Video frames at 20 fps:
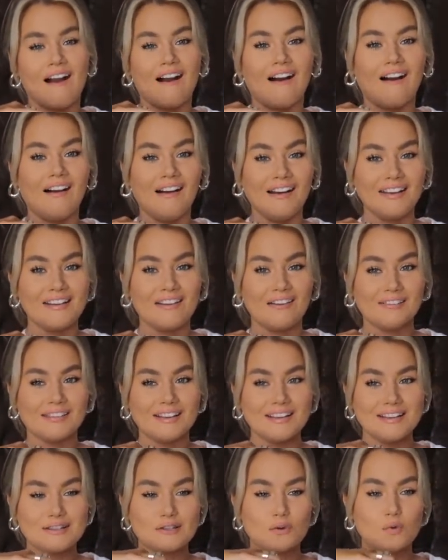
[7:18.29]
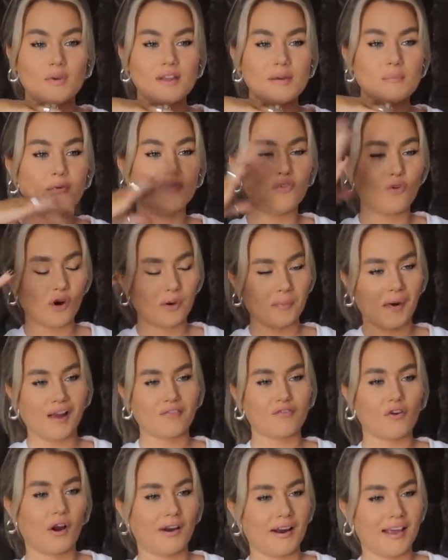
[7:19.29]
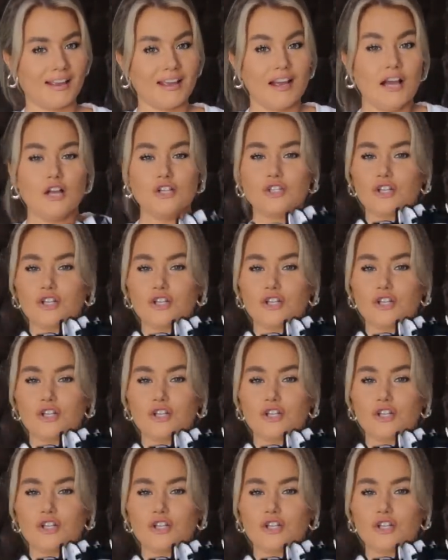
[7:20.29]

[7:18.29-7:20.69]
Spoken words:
I got these the week before Black Friday.